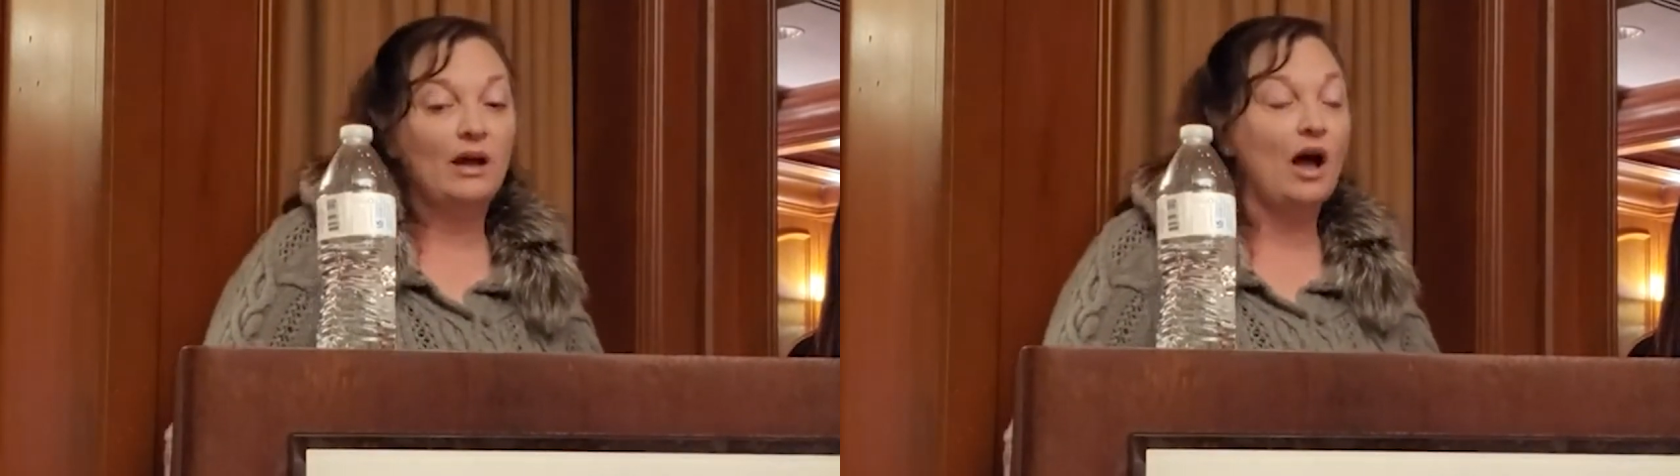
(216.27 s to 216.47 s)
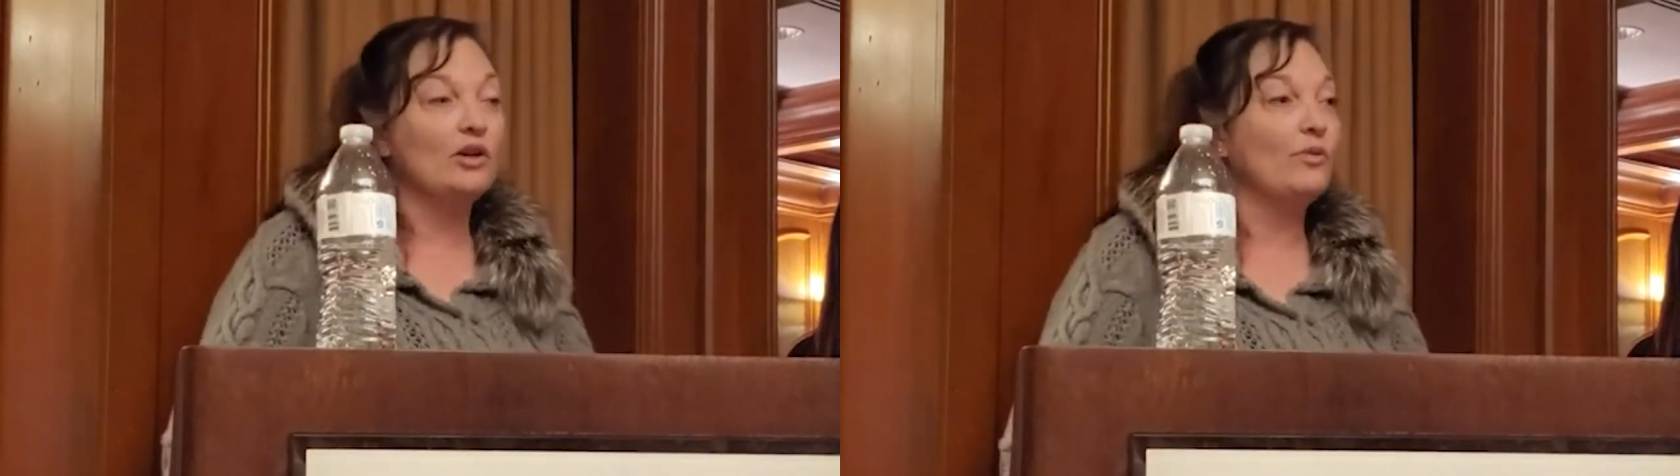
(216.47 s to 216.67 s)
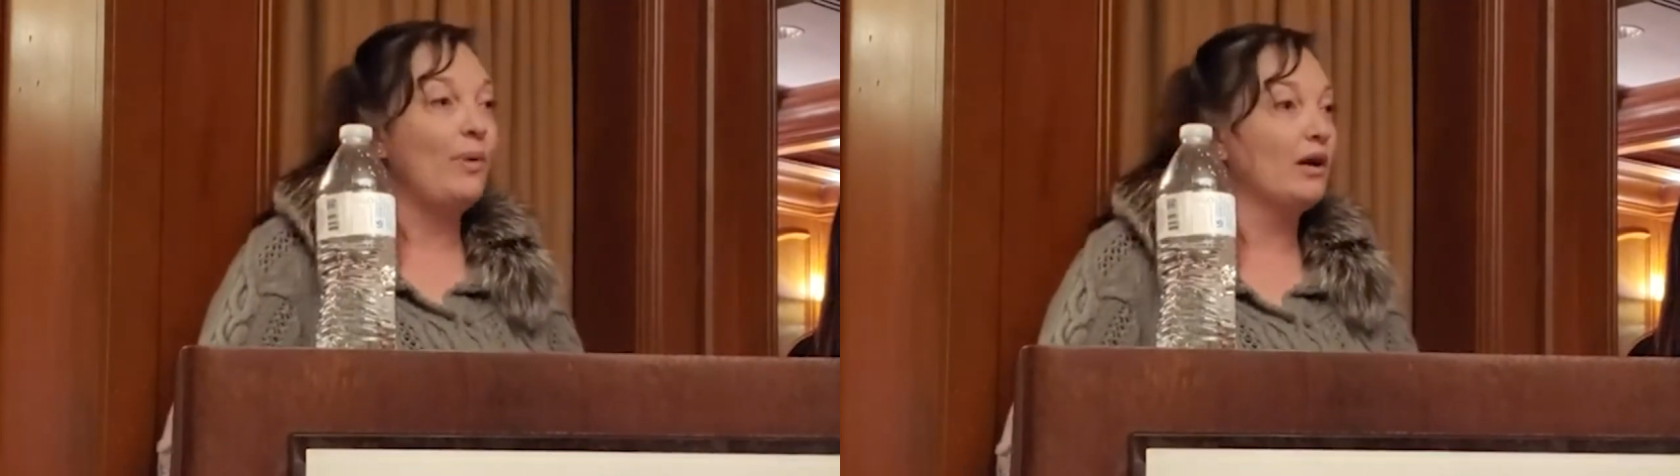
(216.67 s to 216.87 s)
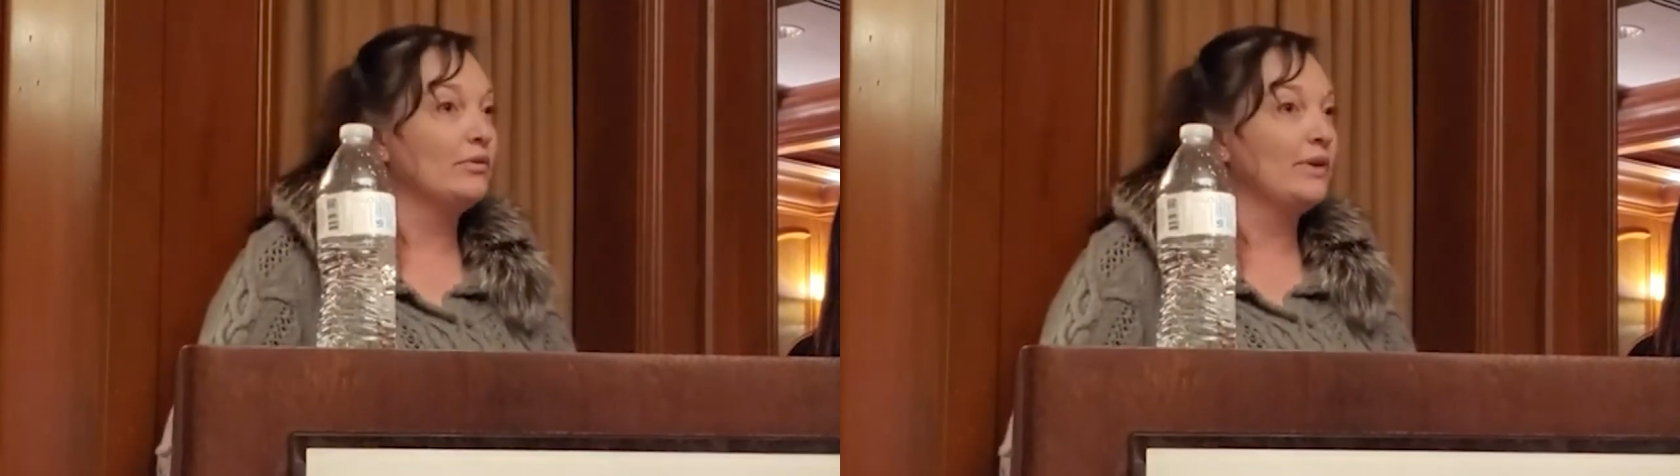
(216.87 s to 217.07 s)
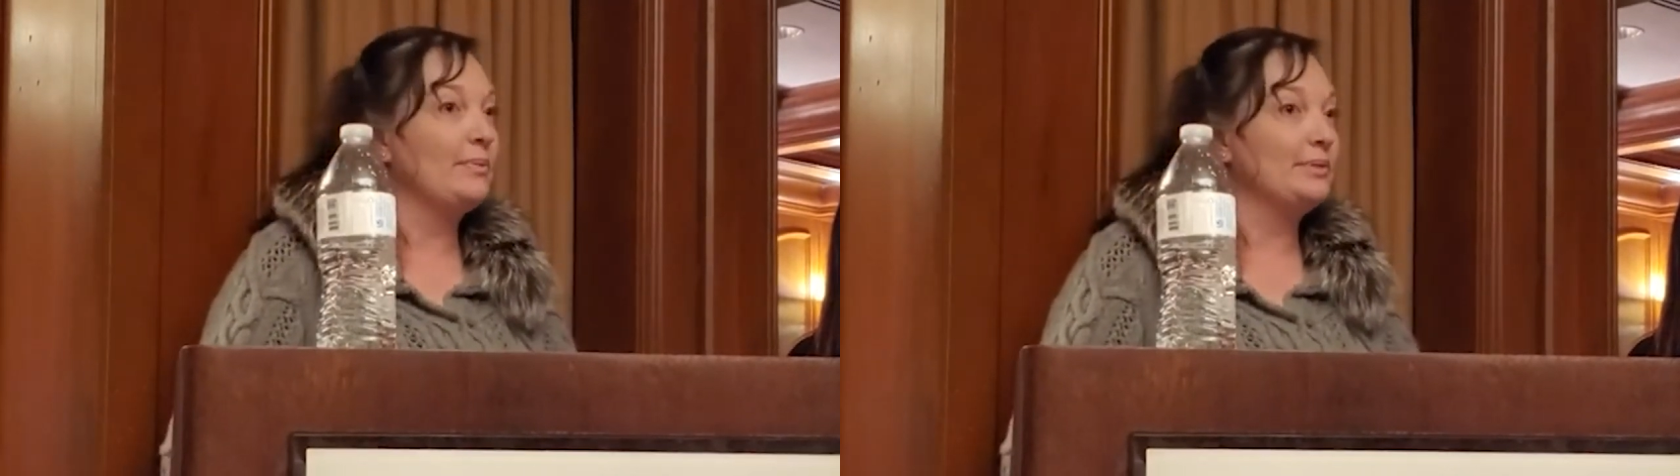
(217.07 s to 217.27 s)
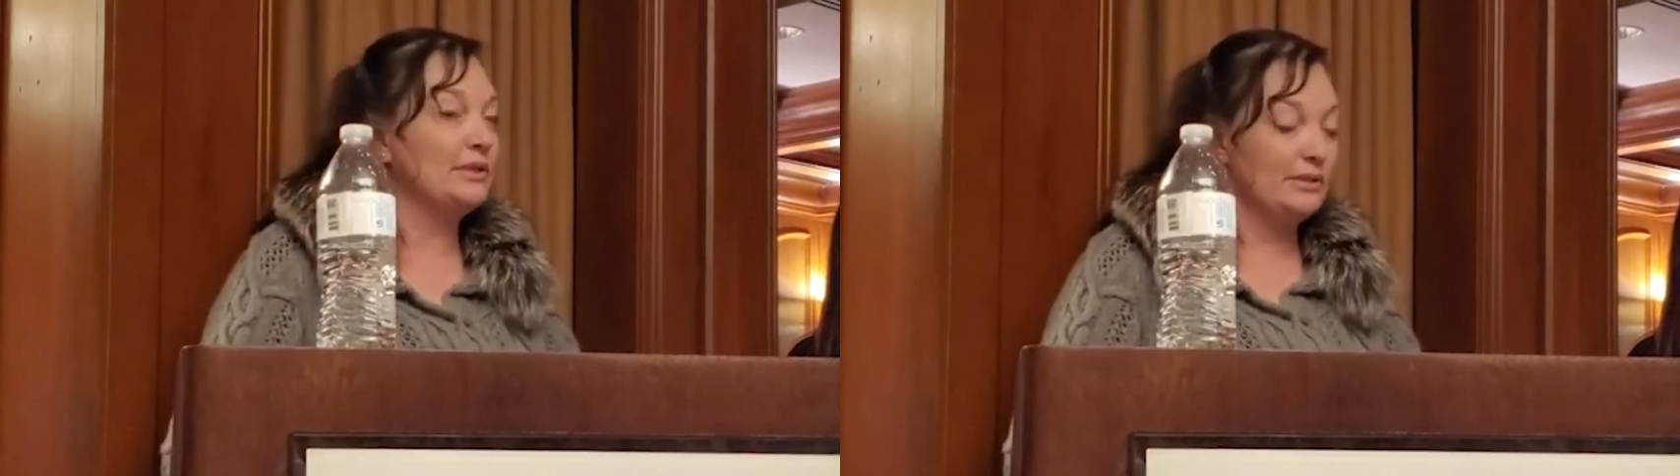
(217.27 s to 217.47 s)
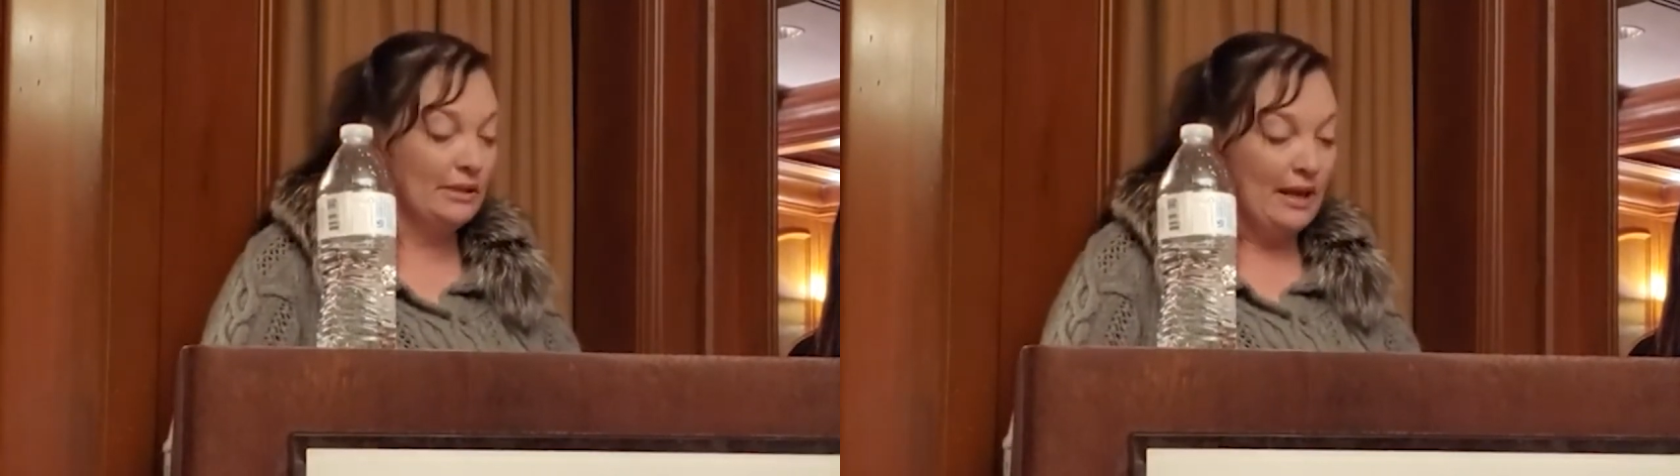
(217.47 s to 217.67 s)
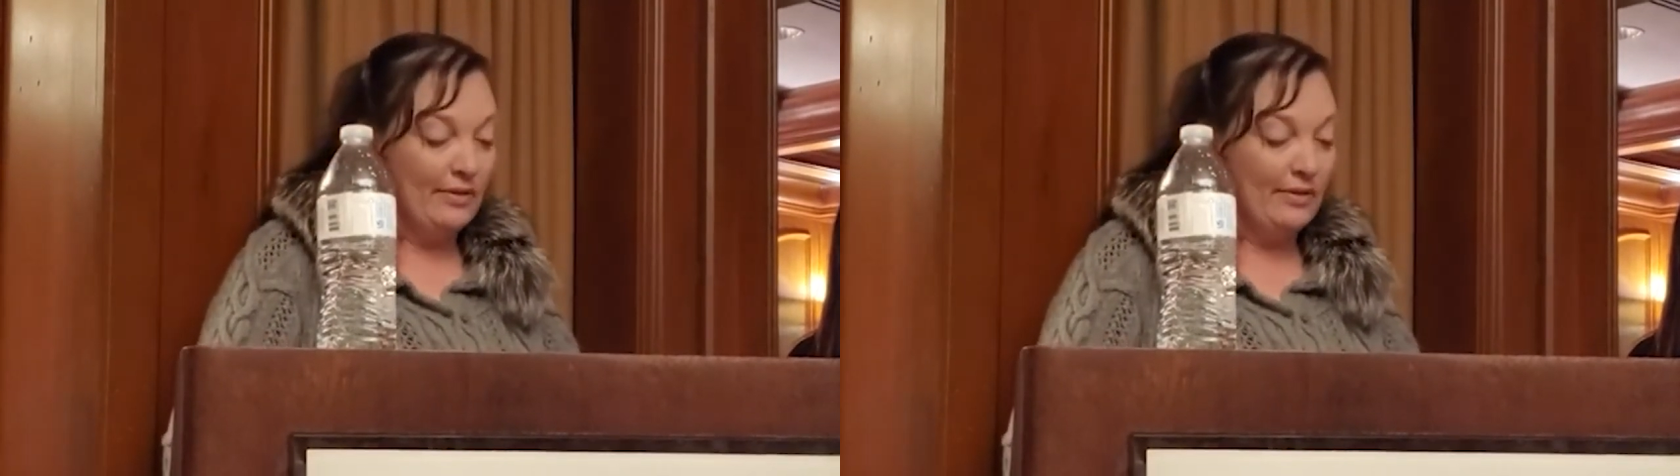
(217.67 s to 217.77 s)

auto part reps,